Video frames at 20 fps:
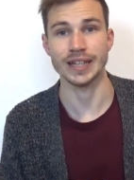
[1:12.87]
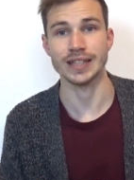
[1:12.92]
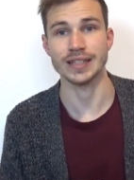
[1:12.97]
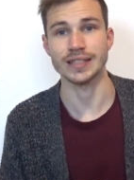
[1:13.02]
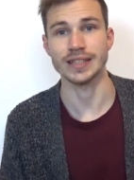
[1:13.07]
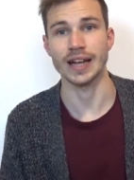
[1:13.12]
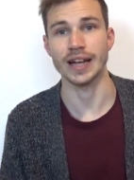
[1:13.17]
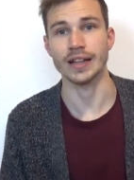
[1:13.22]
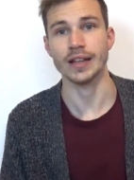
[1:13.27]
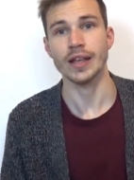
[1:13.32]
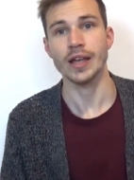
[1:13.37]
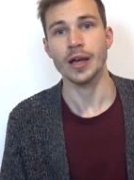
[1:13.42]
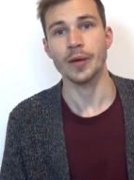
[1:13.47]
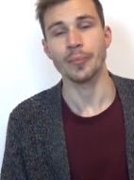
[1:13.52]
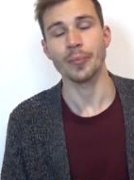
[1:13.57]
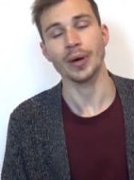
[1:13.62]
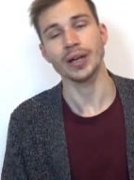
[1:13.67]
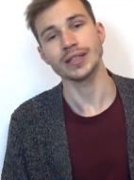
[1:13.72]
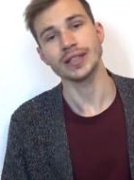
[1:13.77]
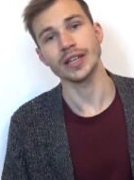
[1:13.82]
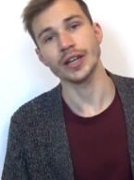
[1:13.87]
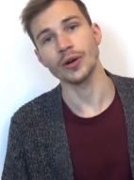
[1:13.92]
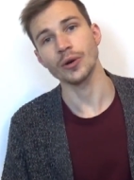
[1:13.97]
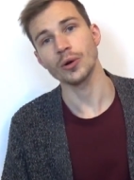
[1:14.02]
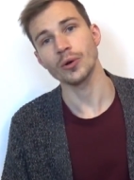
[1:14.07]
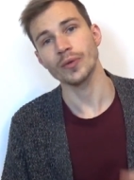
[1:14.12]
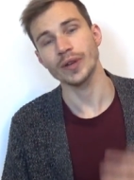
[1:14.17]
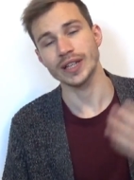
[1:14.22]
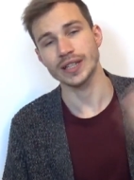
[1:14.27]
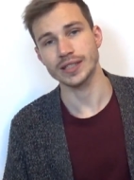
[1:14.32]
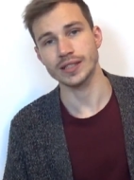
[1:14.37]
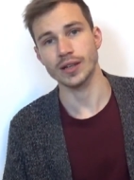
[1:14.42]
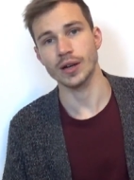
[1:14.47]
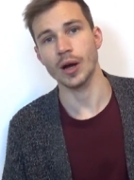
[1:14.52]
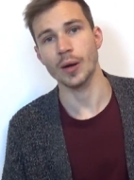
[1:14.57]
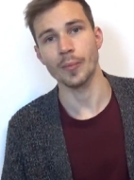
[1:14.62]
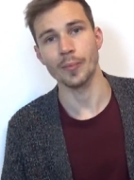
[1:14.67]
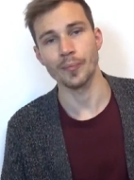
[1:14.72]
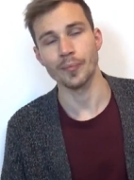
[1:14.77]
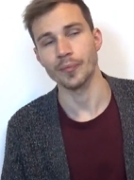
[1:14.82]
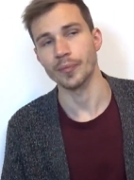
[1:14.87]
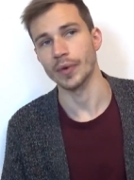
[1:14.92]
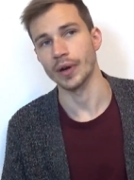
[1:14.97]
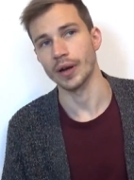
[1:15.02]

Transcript: that's that, but they always come,